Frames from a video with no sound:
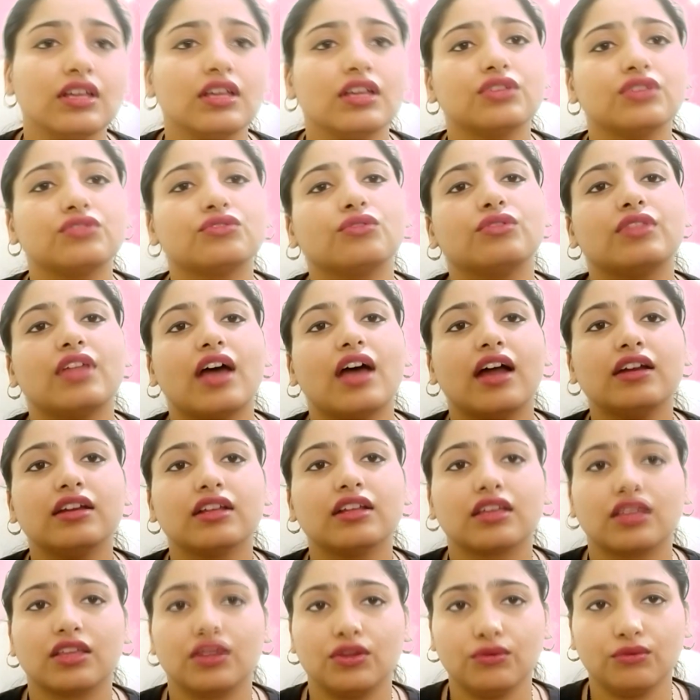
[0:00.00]
so that
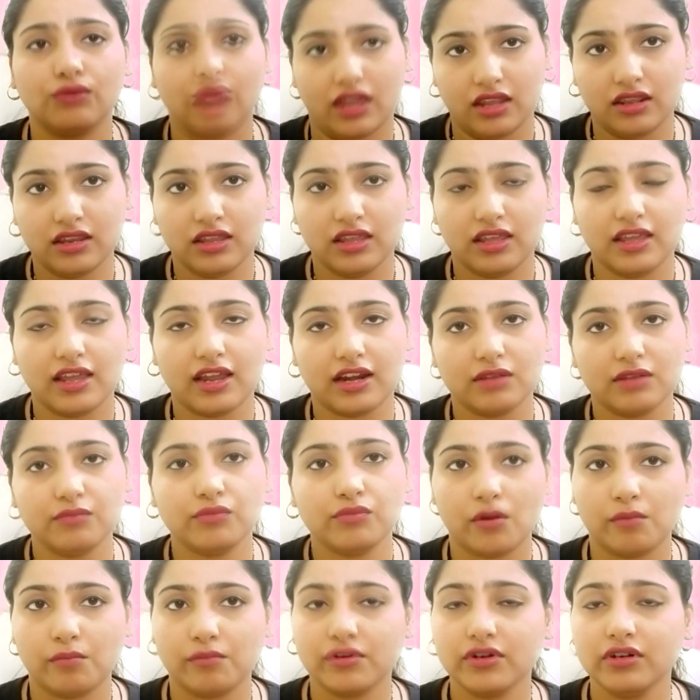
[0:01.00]
you can get a
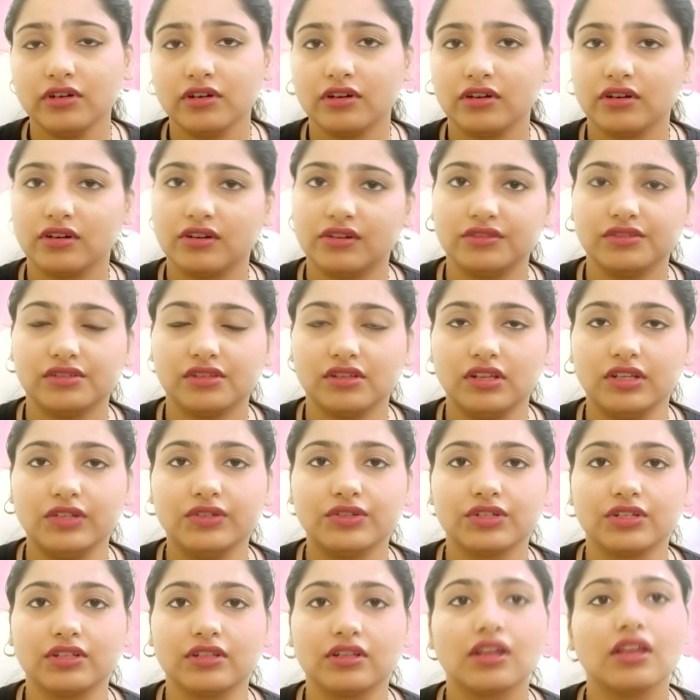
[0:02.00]
proper
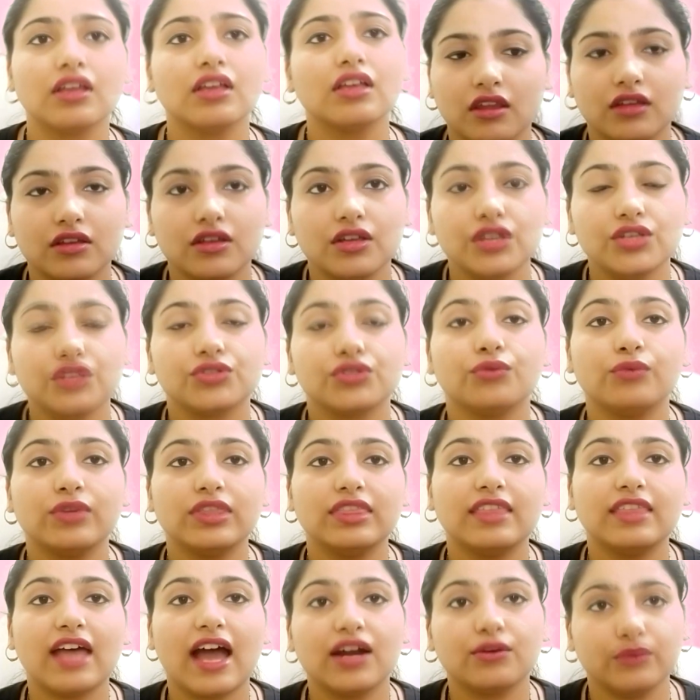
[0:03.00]
resolution. So
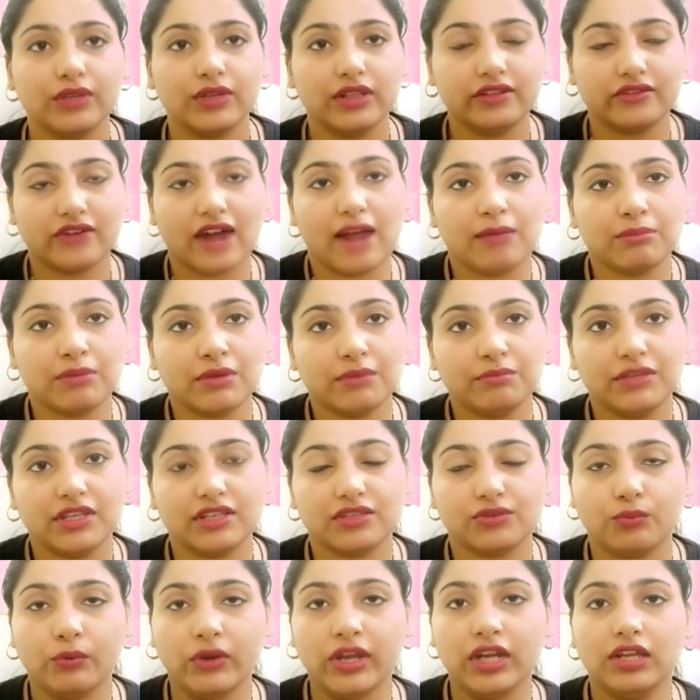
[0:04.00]
with that, we'll wrap up
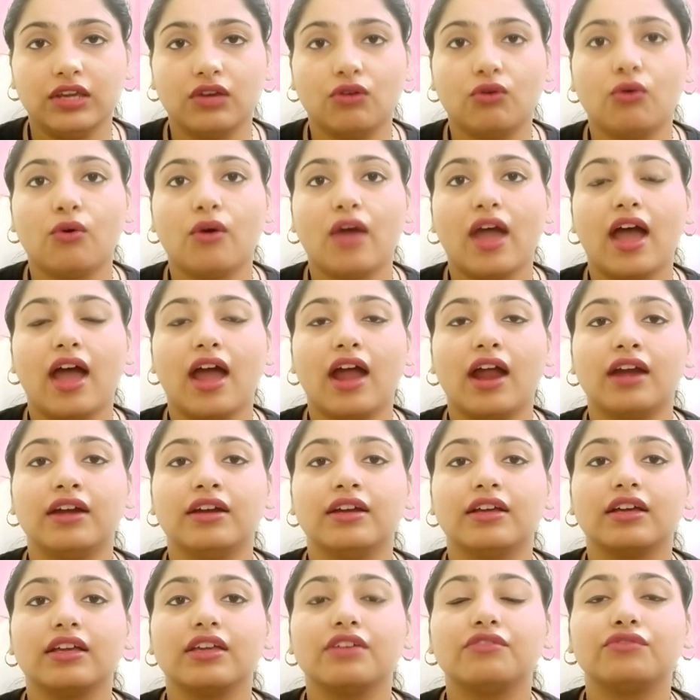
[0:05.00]
this video,
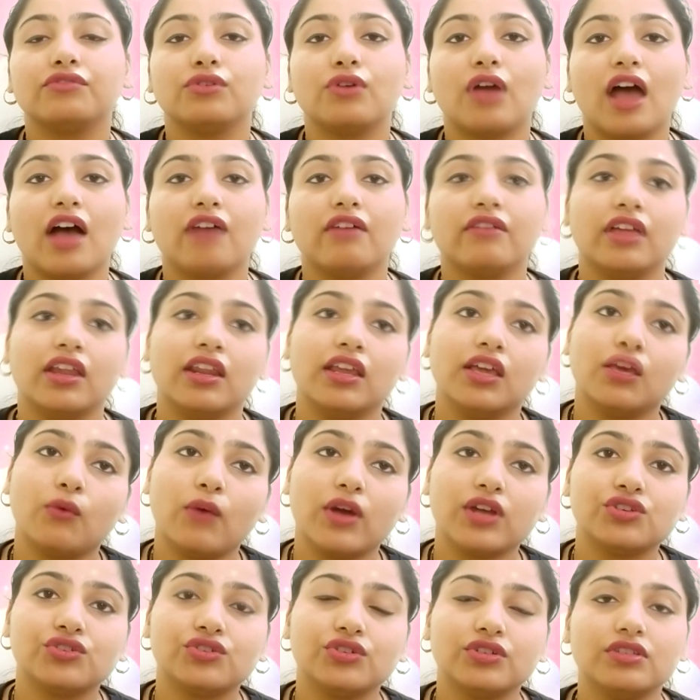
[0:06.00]
and if you have any
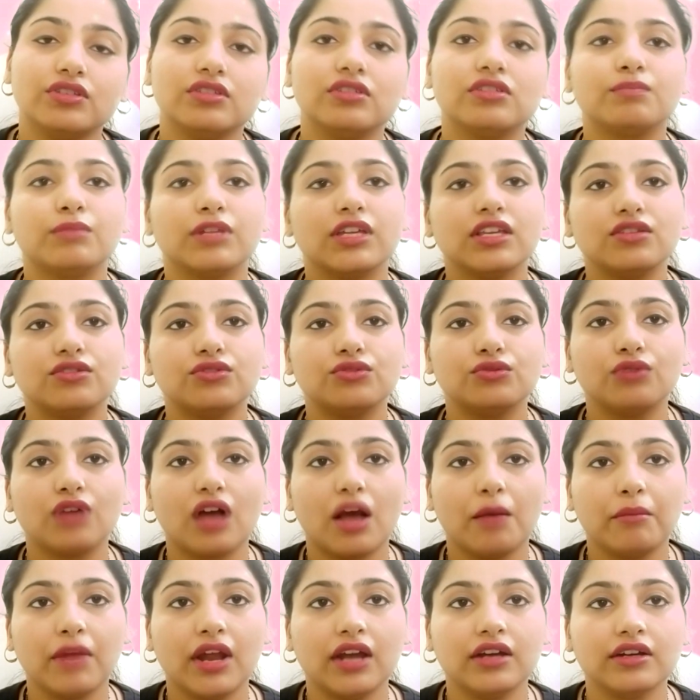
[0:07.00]
questions, please do
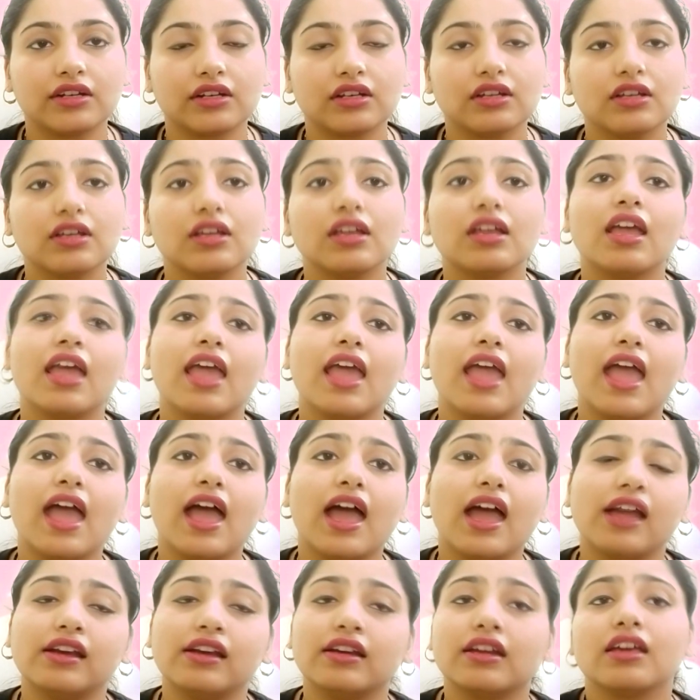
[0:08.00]
comment
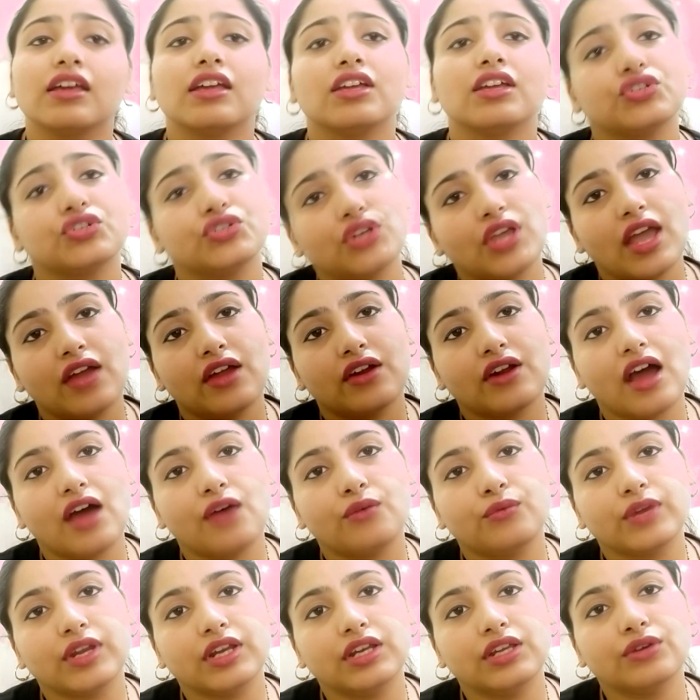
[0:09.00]
and share our
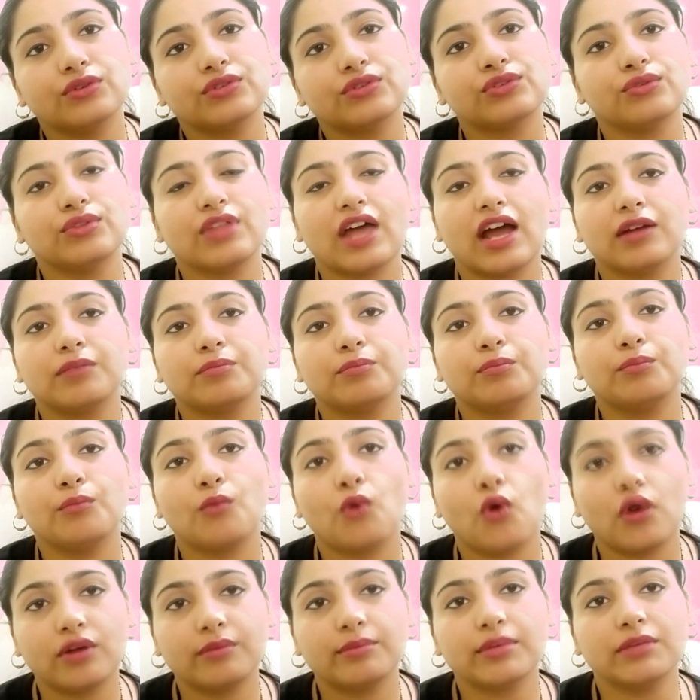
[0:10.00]
video so that
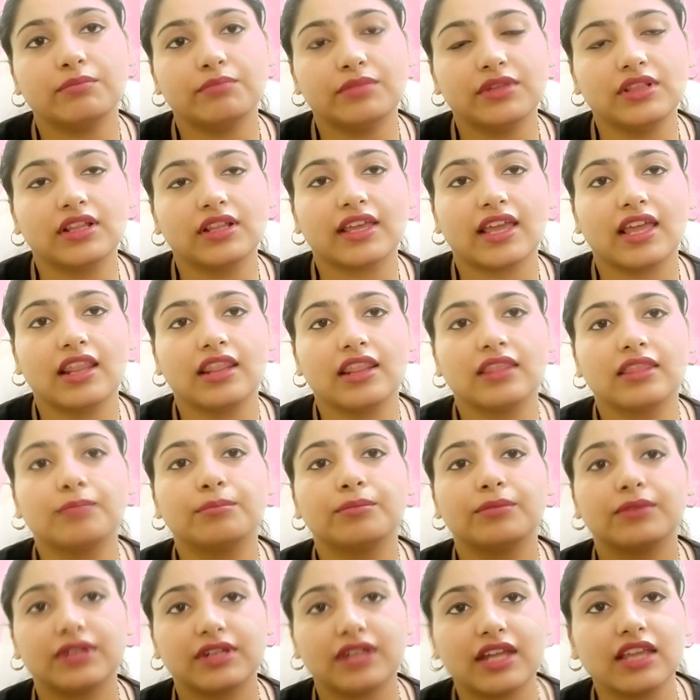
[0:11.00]
more people can
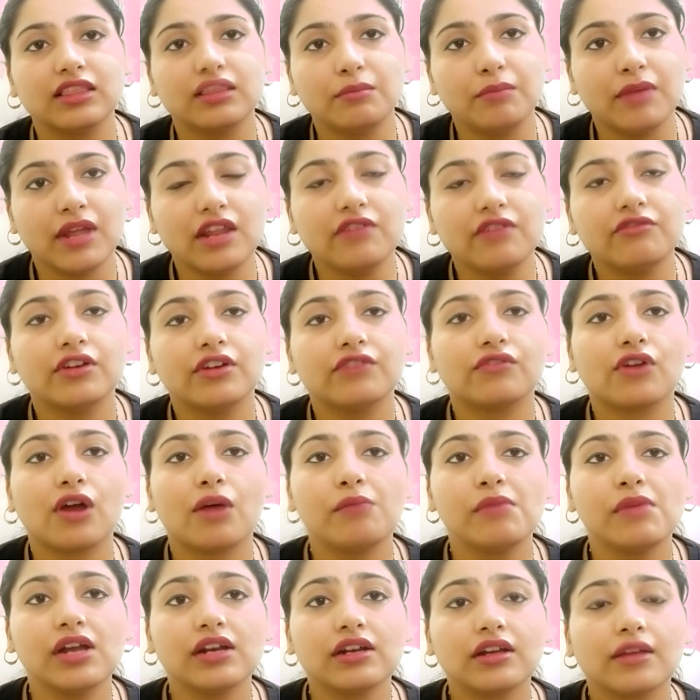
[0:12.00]
take the benefit
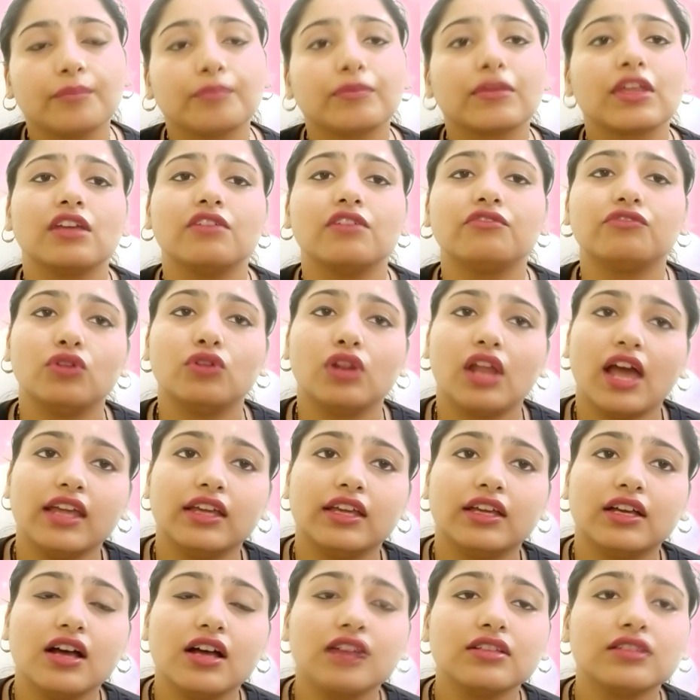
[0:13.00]
from it. If you
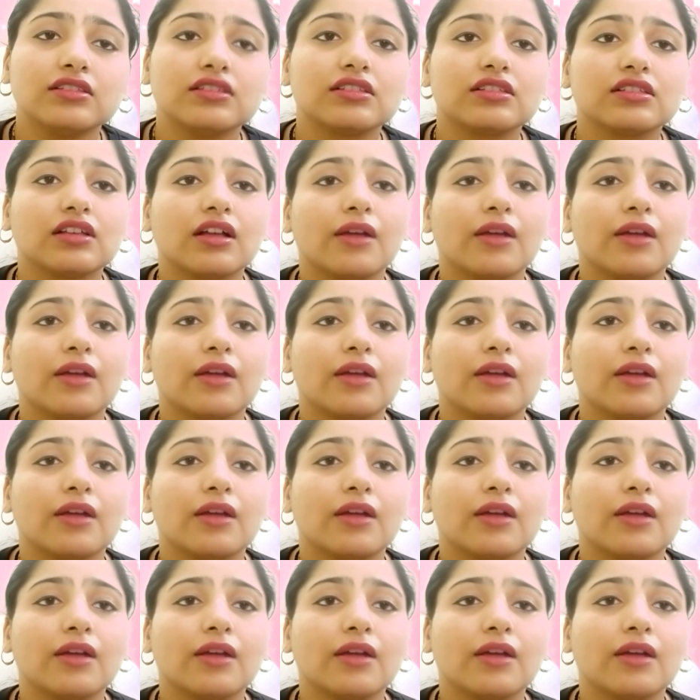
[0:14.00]
like us,